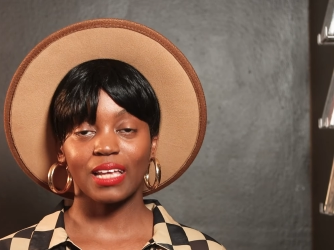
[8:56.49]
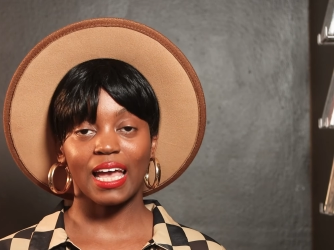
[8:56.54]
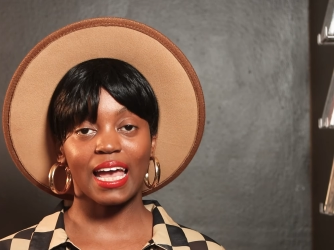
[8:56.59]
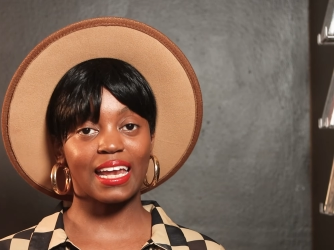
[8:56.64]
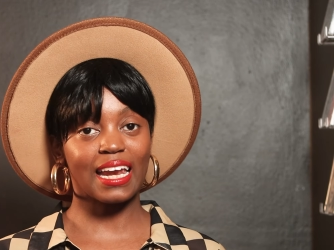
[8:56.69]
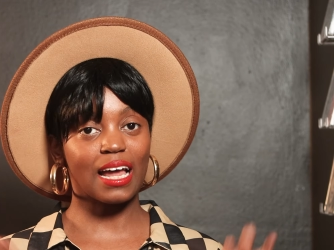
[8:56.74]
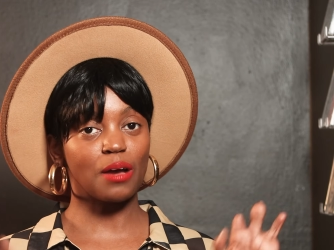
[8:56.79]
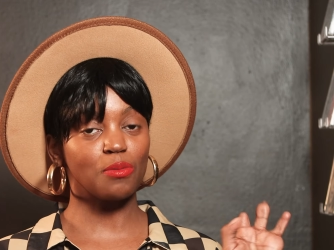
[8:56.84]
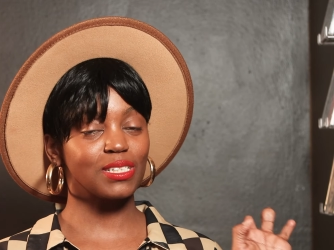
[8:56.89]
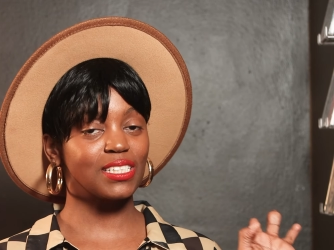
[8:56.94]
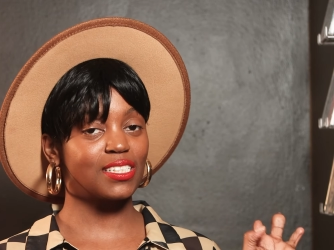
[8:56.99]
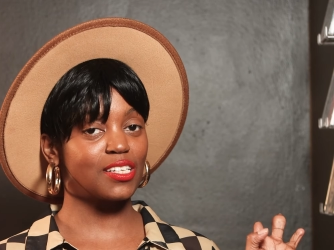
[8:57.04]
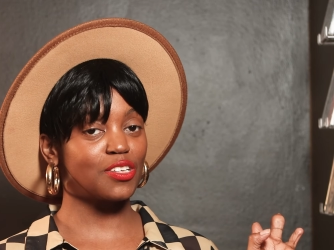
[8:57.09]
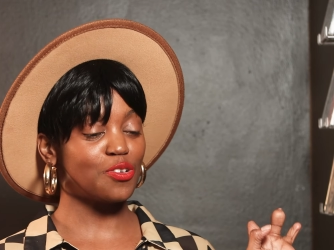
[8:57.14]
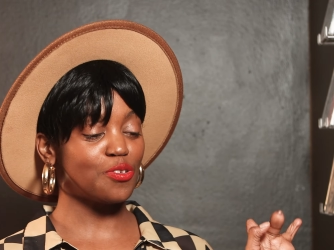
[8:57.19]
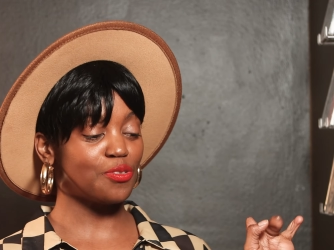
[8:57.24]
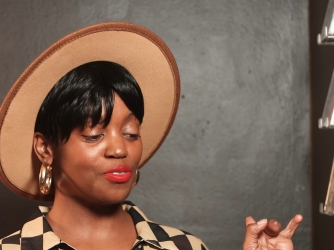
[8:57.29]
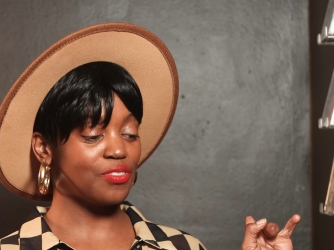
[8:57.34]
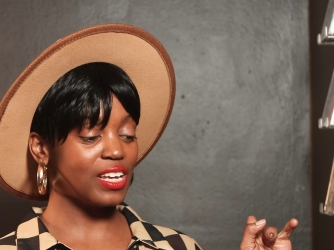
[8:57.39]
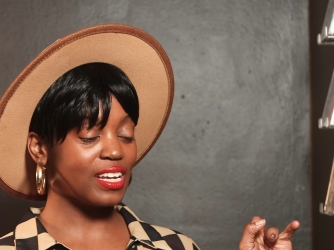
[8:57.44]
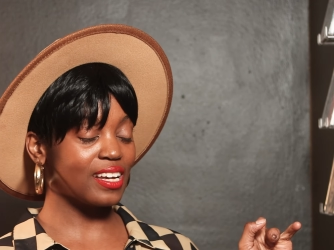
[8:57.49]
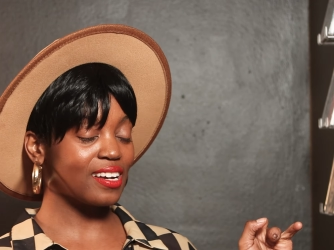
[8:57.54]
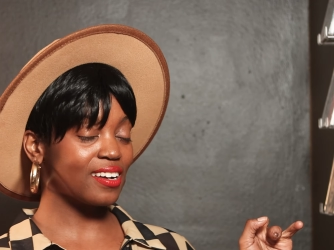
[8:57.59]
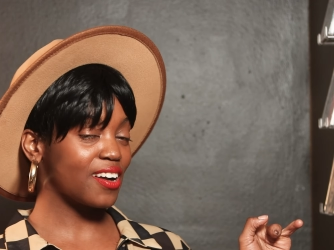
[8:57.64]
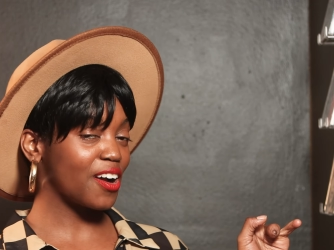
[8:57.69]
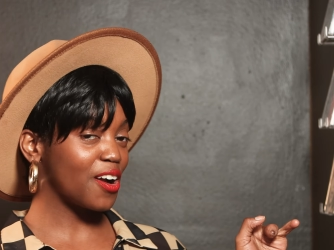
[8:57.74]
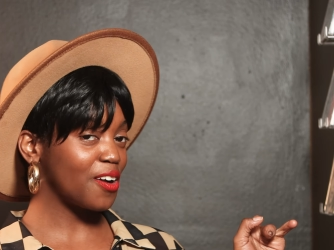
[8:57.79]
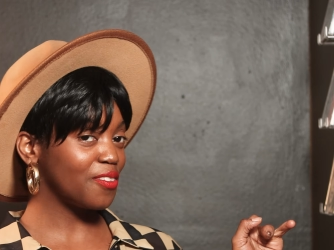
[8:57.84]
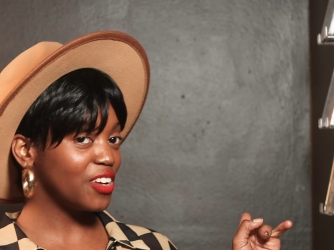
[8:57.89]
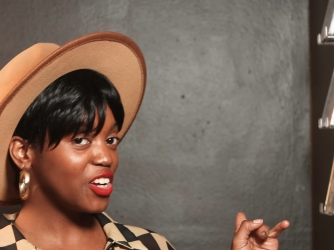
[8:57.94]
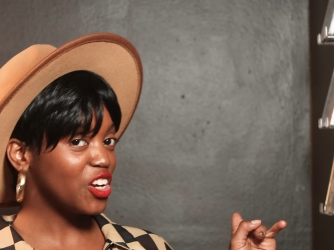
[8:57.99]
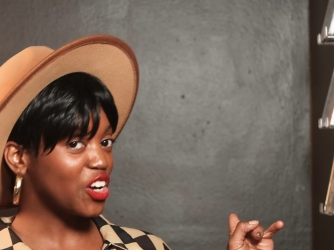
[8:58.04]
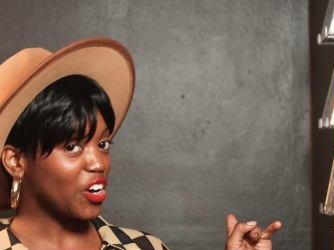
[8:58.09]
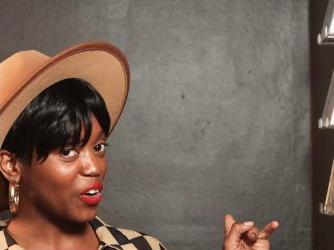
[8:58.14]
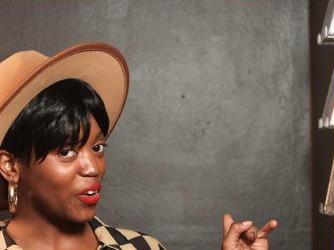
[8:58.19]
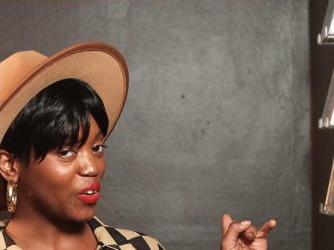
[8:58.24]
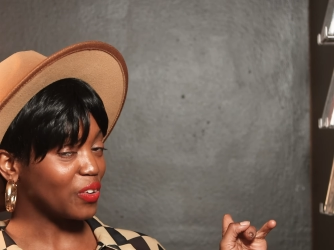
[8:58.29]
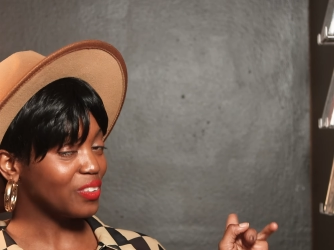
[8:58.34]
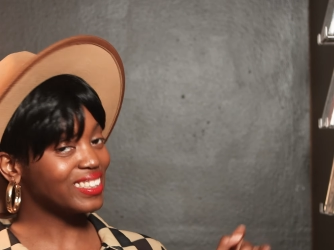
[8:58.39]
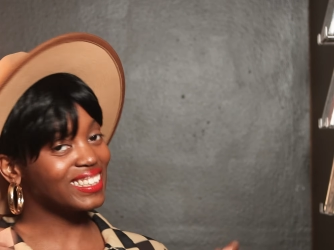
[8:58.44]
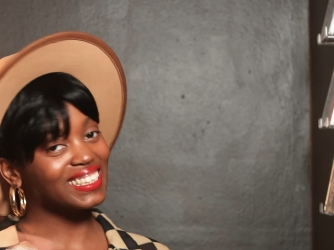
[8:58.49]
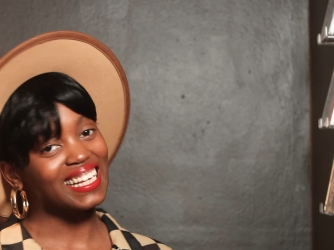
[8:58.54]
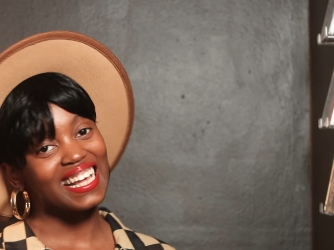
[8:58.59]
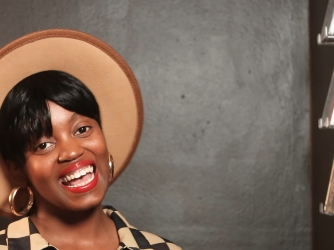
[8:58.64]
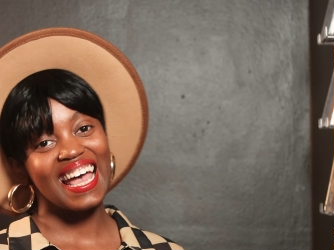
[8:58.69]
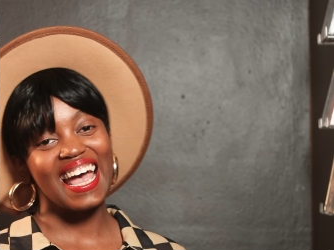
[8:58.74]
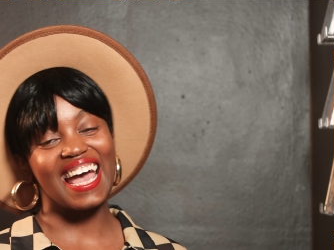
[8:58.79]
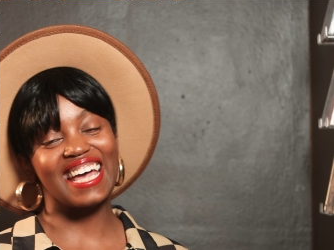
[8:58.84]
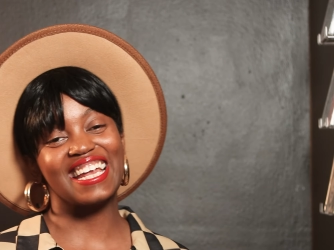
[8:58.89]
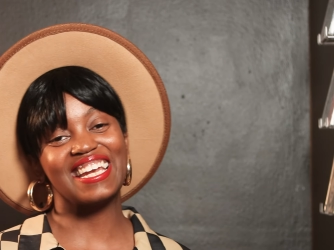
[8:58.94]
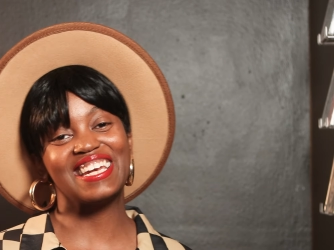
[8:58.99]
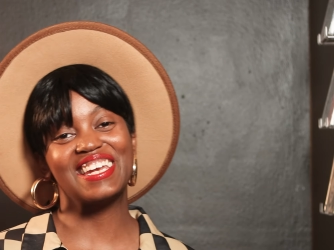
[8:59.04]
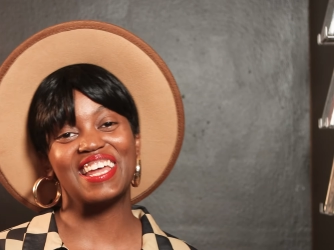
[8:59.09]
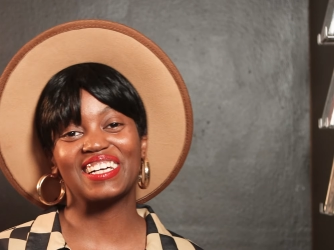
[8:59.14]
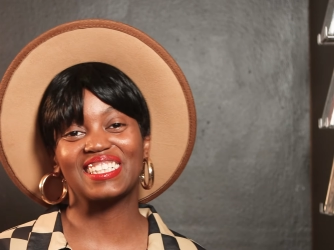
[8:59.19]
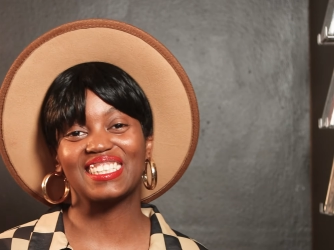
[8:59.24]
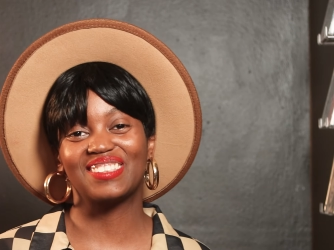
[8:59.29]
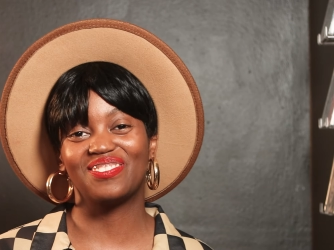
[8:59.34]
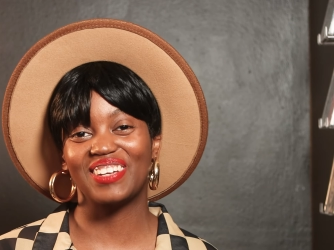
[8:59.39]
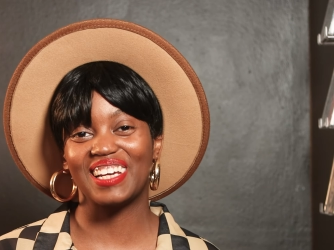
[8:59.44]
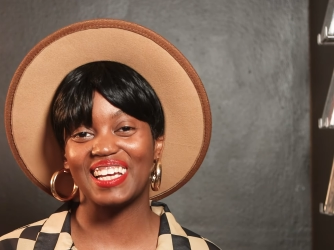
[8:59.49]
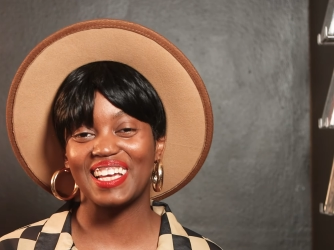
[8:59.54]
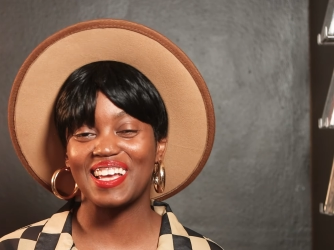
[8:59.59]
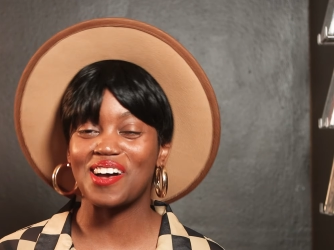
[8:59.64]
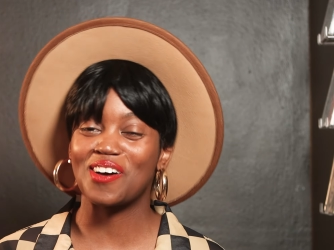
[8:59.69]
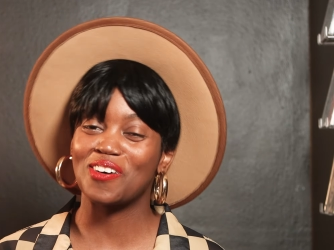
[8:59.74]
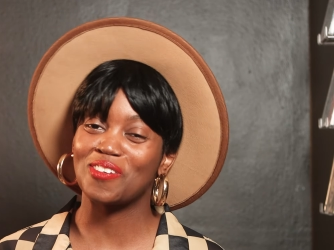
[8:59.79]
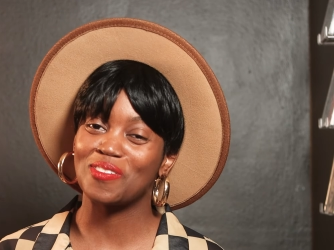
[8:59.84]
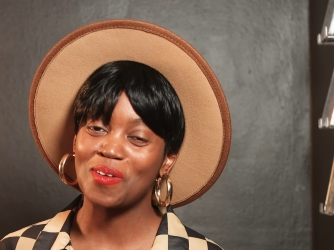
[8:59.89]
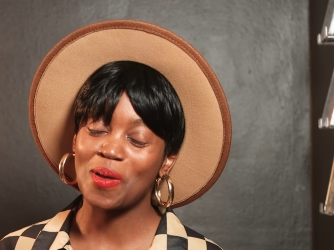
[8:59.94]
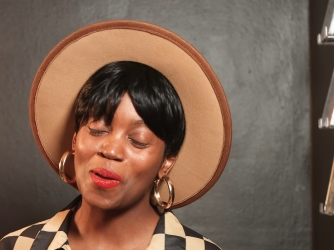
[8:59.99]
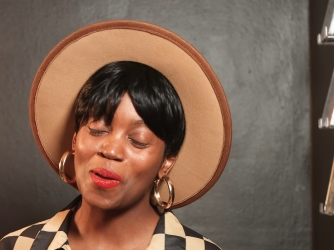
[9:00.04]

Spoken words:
And I will see you vegan curvy girls in the next video.